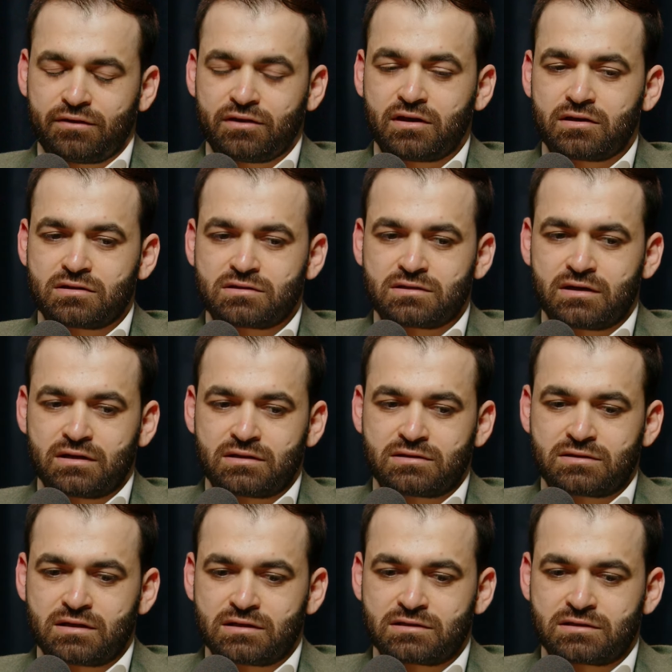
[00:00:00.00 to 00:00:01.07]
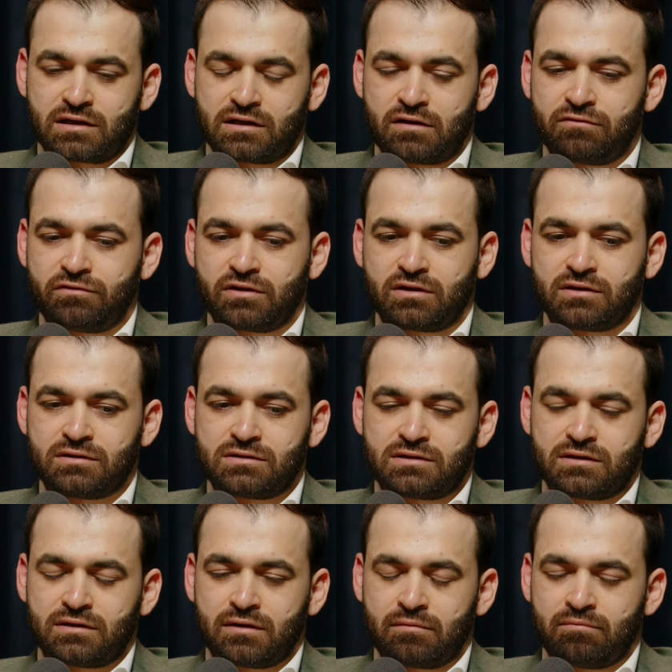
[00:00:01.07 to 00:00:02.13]
I think it's
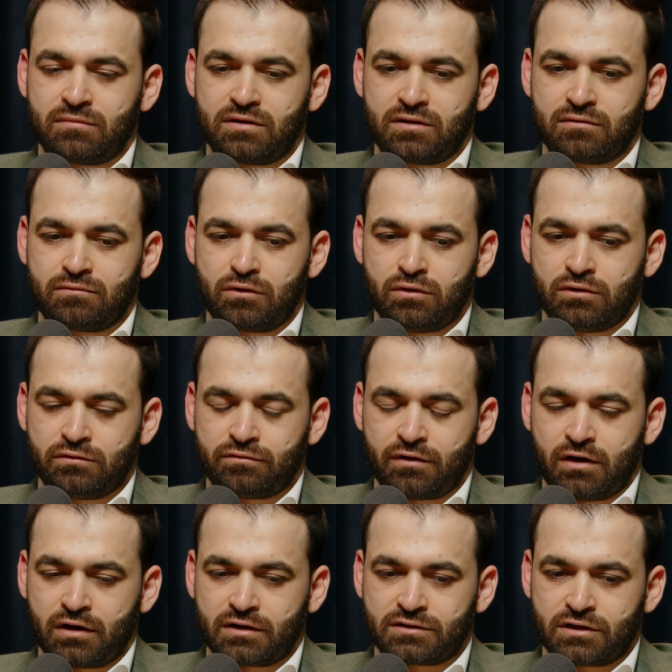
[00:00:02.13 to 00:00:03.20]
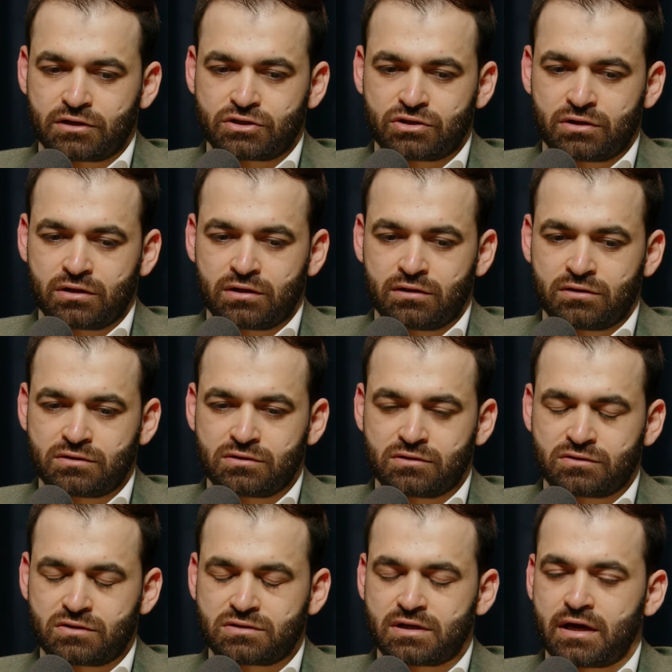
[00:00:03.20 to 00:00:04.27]
significant, the role of architecture
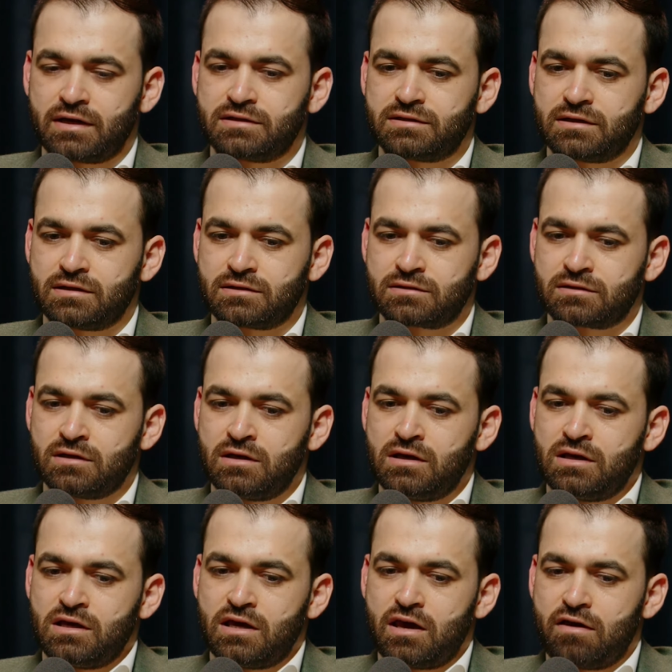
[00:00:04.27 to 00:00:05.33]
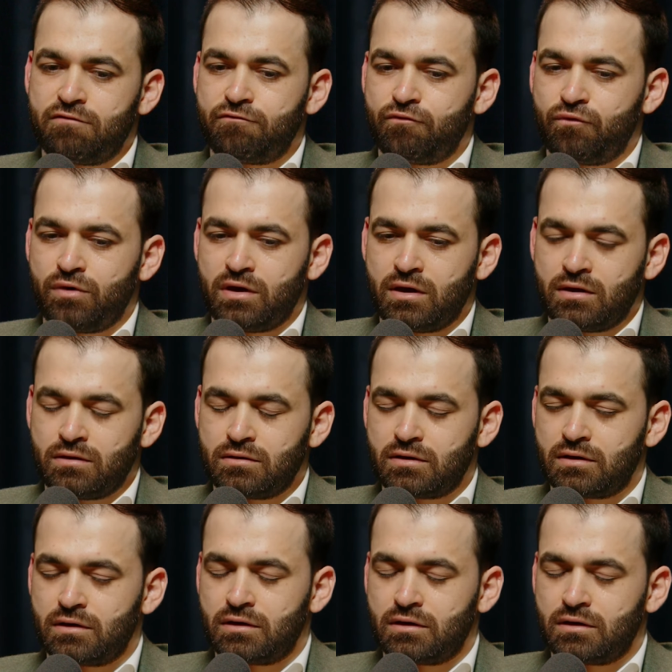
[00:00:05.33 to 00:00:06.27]
in societies, if we